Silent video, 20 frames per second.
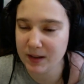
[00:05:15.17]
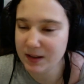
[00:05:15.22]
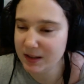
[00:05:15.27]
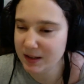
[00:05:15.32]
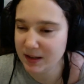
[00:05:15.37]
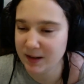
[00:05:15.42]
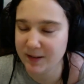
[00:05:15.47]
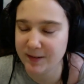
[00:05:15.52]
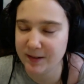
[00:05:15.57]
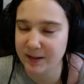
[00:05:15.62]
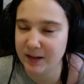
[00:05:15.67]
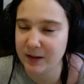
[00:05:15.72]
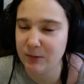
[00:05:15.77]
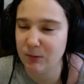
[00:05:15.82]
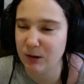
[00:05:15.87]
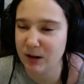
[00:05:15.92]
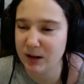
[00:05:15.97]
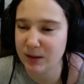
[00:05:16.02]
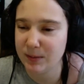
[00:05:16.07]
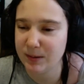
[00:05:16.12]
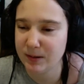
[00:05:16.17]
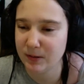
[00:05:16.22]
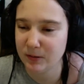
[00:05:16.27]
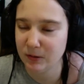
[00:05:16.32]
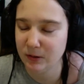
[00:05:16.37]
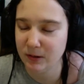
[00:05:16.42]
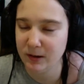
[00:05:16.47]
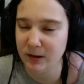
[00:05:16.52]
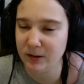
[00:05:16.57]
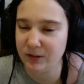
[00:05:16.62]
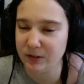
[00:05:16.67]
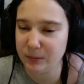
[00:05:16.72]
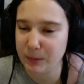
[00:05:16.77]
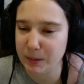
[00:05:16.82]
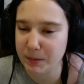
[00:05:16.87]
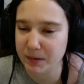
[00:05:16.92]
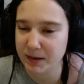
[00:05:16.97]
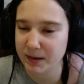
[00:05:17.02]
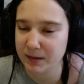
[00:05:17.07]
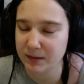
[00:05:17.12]
He said he wanted to be a lawyer, so
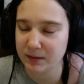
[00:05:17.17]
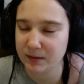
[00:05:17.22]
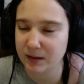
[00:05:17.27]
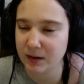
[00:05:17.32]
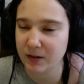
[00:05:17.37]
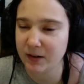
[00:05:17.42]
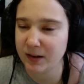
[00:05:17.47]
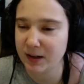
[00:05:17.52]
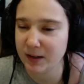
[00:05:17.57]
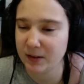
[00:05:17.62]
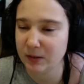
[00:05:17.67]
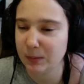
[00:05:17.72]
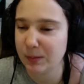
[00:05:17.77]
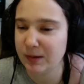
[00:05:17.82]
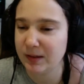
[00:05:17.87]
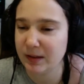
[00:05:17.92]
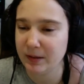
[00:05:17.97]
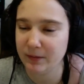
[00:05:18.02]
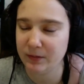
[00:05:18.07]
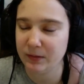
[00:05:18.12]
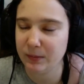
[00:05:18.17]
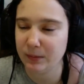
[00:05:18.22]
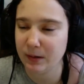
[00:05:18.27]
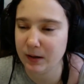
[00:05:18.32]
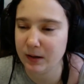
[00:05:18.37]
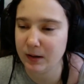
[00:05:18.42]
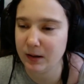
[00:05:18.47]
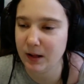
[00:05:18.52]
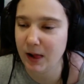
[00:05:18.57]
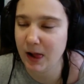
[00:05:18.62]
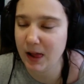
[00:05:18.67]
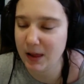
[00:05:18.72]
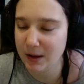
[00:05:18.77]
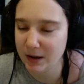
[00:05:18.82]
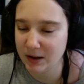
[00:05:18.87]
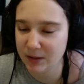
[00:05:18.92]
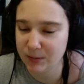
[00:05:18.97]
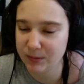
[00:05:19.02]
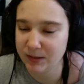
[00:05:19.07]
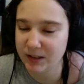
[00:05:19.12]
maybe that's how he got a little bit of the
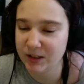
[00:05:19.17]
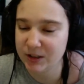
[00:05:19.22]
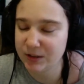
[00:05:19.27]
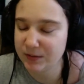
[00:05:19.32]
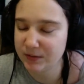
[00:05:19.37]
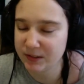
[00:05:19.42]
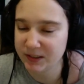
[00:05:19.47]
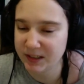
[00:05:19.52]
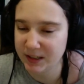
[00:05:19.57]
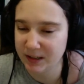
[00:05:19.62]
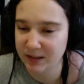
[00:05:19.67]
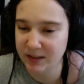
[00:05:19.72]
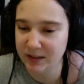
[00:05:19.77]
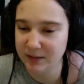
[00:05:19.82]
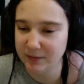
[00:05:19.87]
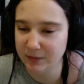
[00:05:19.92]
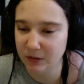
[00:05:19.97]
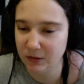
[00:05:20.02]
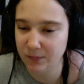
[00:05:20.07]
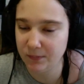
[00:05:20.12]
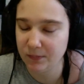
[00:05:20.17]
inspiration for Daredevil.